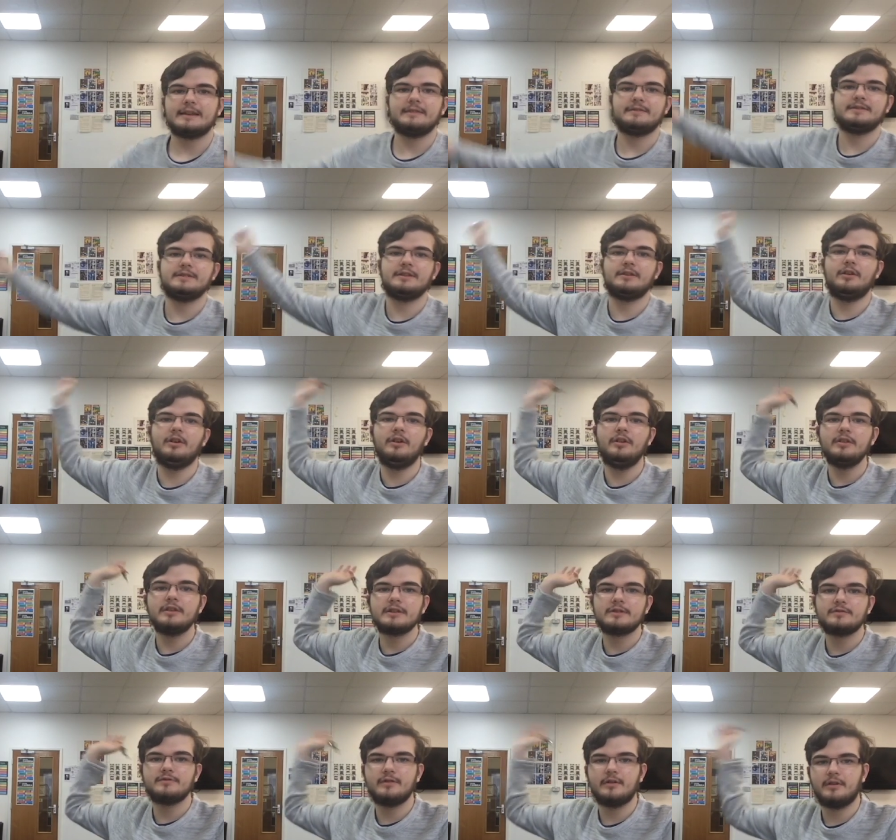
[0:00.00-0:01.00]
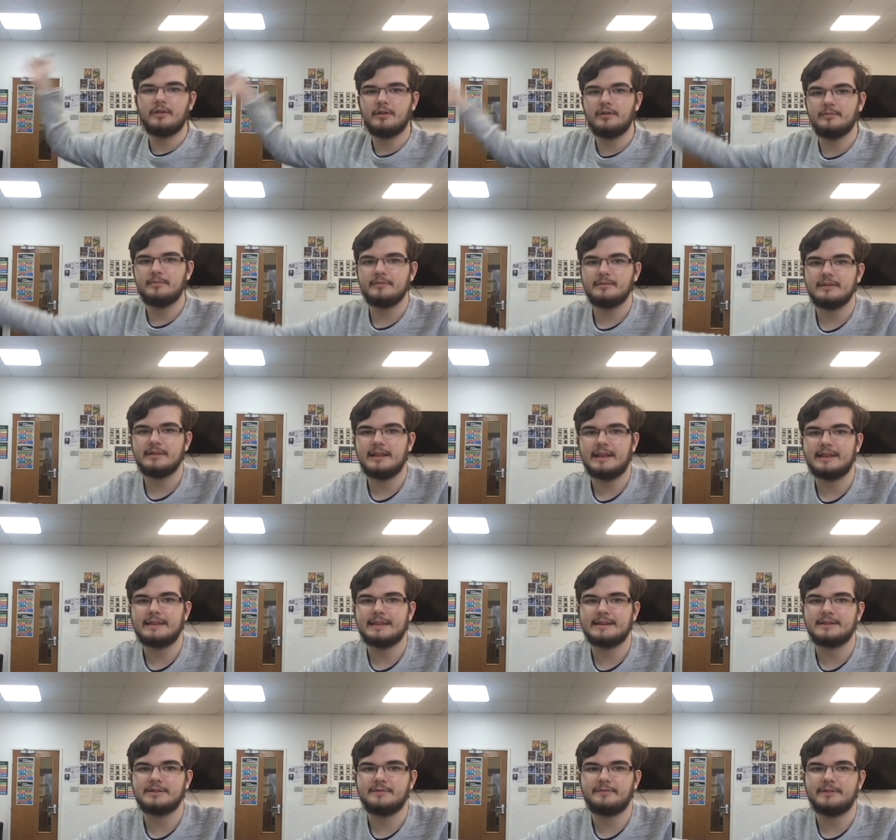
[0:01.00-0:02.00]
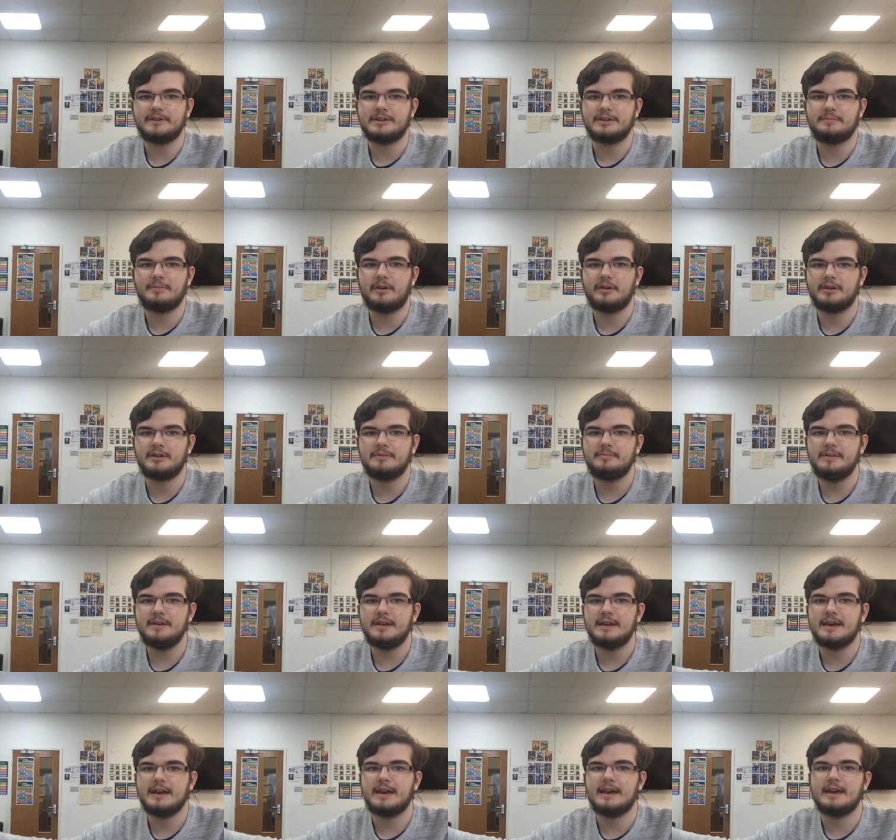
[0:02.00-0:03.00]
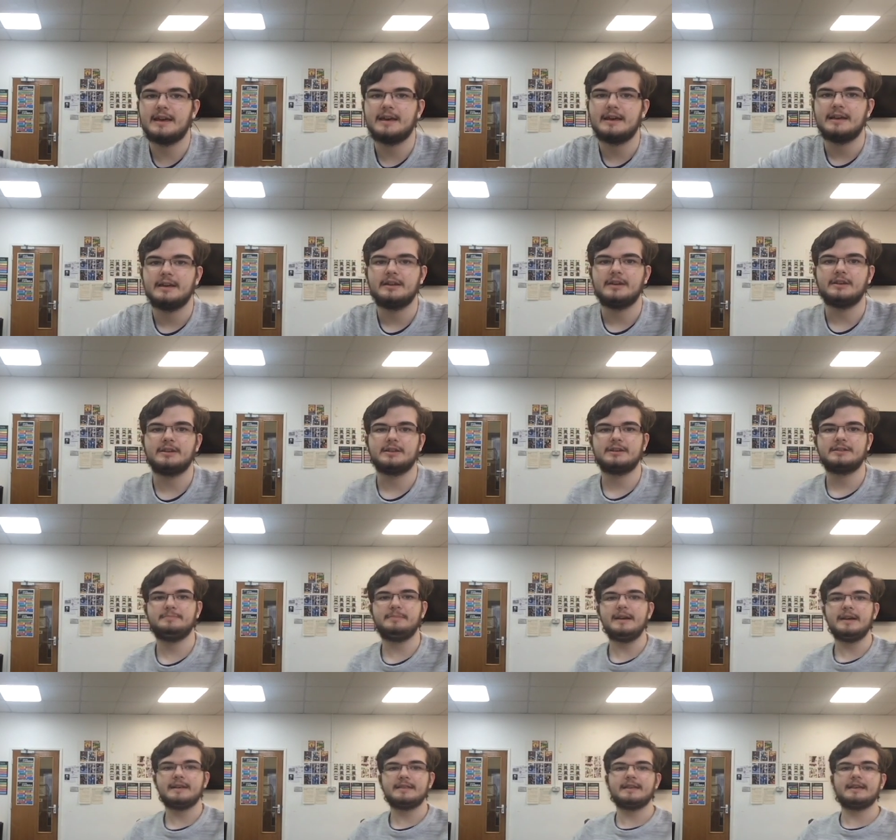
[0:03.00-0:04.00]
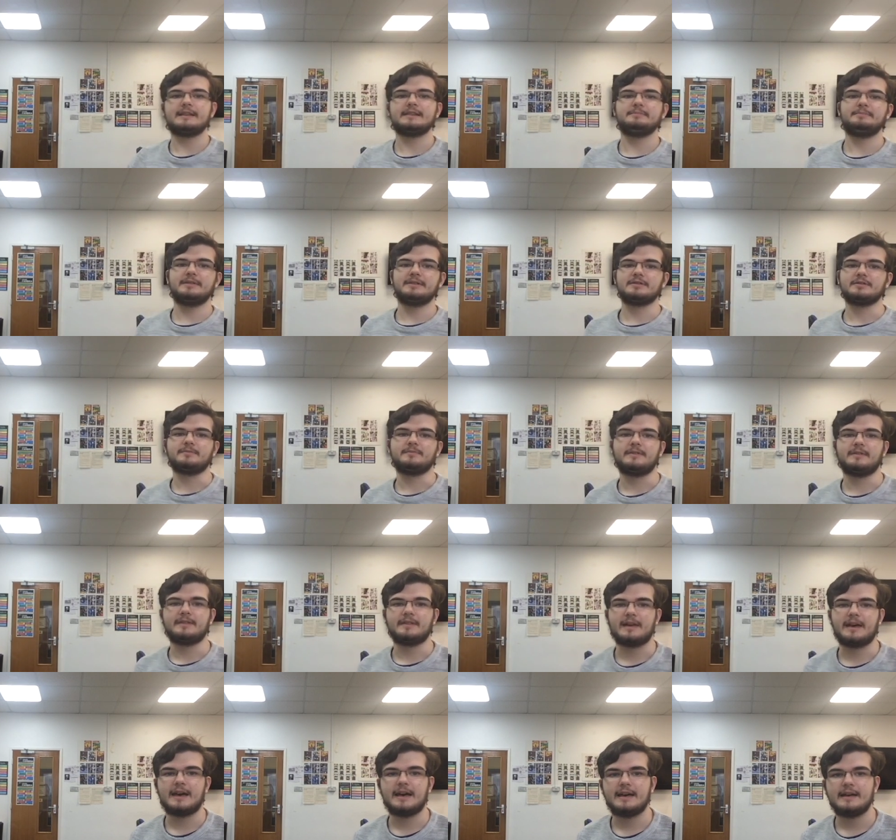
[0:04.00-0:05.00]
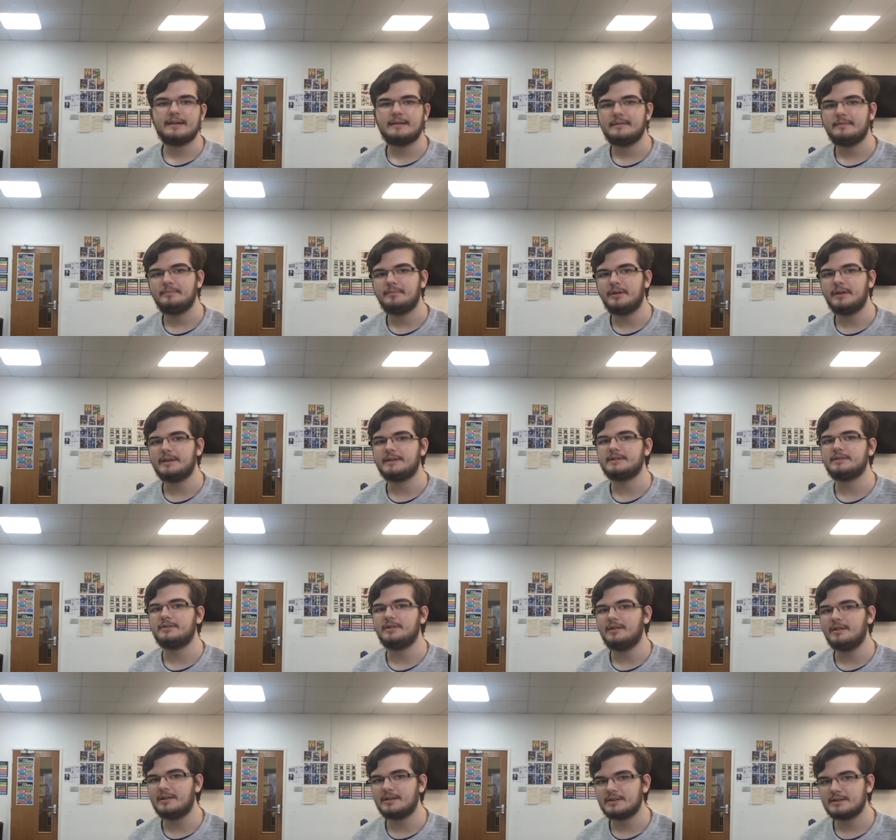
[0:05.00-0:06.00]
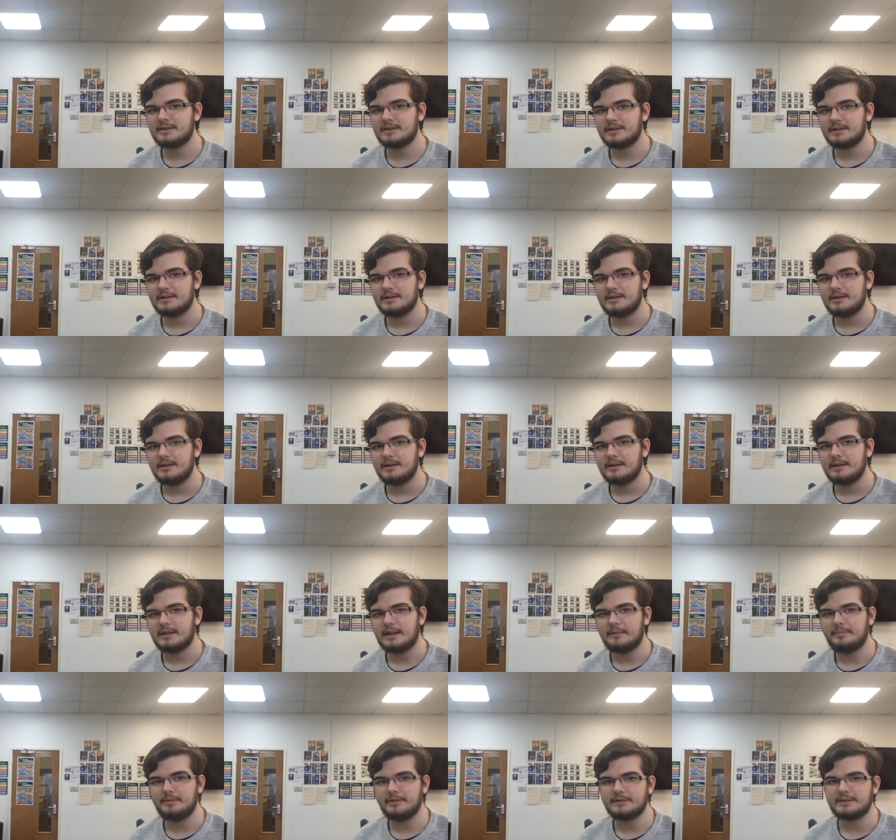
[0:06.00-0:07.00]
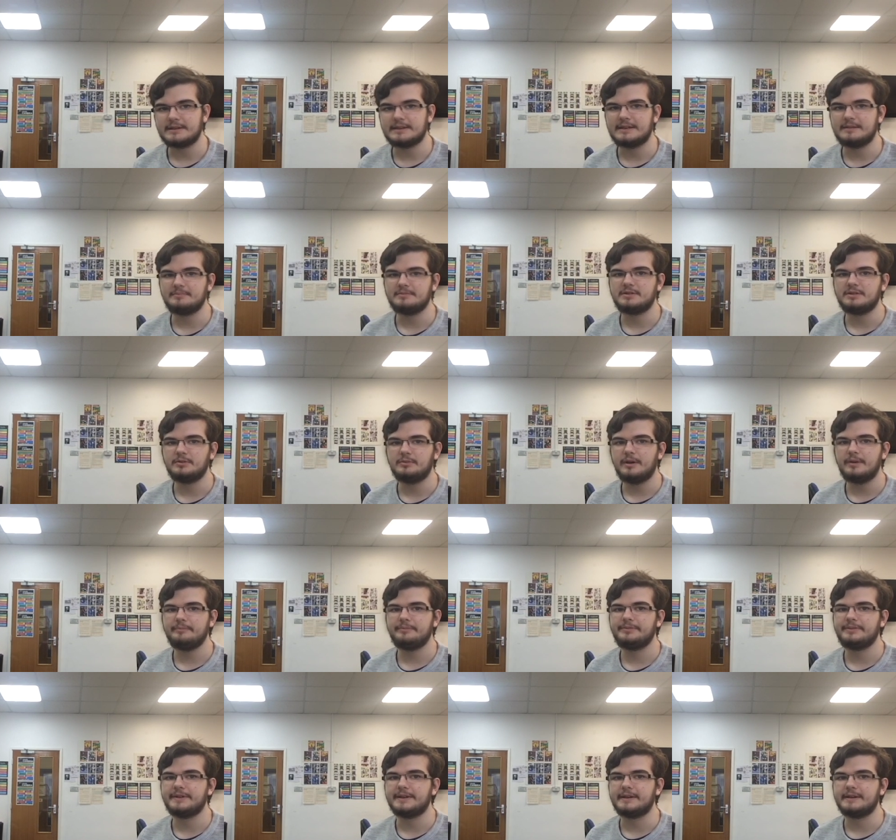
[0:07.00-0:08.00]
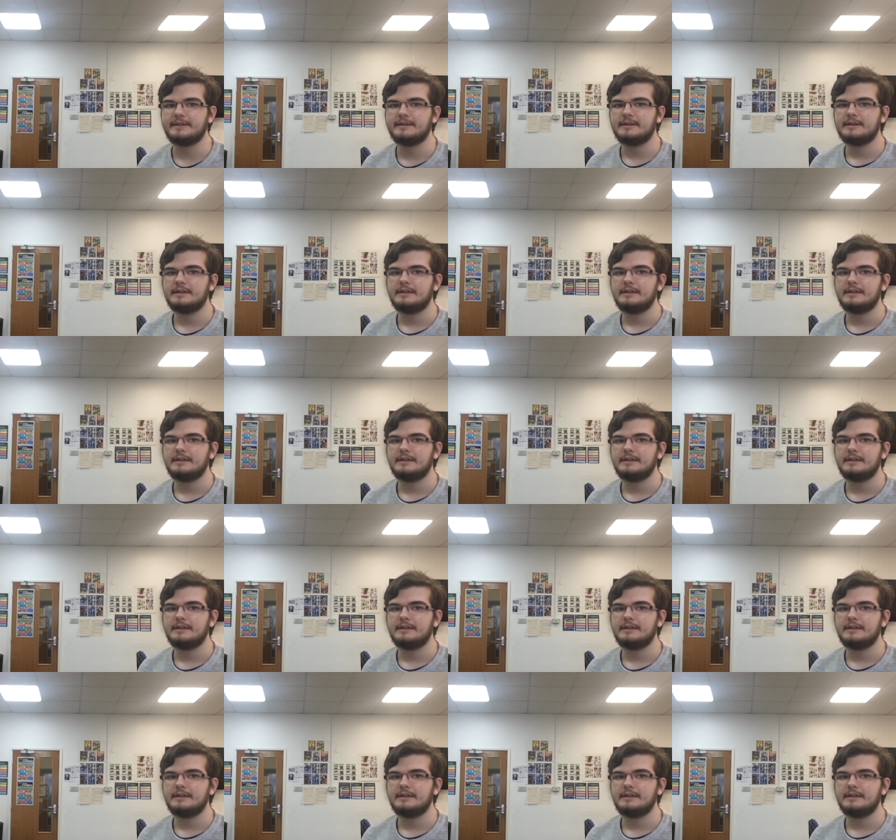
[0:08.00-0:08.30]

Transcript: gives you all this room, like there's something supposed to be here. You expect there to be something there, but it's not. Plus it seems too empty.